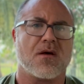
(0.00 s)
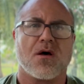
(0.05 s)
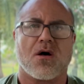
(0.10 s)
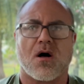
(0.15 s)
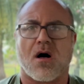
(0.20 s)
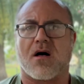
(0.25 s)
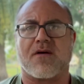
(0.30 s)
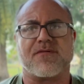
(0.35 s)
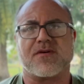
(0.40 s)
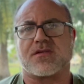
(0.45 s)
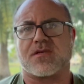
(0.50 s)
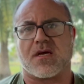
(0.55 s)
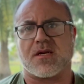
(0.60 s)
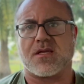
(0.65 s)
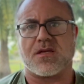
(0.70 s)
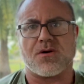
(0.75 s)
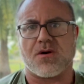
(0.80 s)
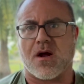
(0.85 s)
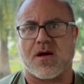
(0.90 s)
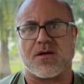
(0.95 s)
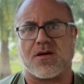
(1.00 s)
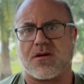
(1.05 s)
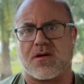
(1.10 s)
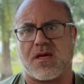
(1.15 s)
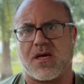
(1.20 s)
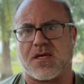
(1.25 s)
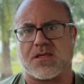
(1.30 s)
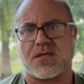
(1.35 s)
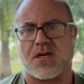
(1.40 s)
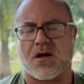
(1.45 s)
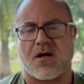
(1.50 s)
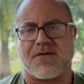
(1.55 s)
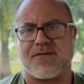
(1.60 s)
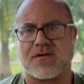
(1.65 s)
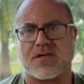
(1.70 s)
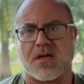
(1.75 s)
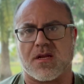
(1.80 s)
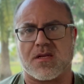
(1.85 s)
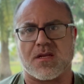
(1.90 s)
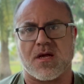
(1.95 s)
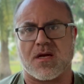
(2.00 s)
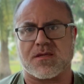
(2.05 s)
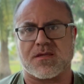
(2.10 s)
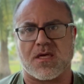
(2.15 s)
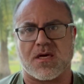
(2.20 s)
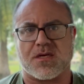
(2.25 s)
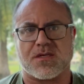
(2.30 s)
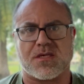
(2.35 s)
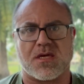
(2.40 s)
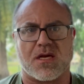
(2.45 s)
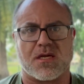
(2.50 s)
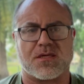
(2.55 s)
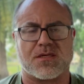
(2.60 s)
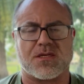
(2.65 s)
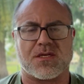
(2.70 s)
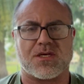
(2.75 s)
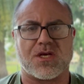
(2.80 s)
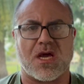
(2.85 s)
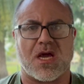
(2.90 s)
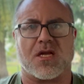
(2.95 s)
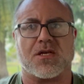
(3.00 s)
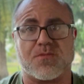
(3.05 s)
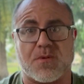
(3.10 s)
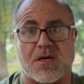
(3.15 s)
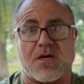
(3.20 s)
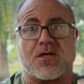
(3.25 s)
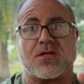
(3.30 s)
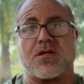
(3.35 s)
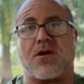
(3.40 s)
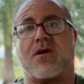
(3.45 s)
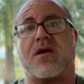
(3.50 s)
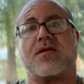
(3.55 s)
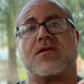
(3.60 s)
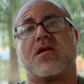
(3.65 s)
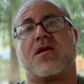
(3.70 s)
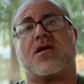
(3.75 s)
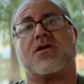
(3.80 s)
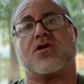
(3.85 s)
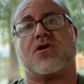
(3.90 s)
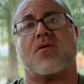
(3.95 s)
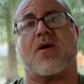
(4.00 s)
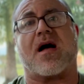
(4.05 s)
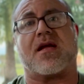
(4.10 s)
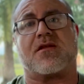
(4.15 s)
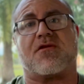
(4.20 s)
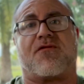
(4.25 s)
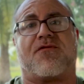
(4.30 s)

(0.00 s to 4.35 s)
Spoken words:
All of a sudden you're on your knees, and all of a sudden these things change because there is an issue at the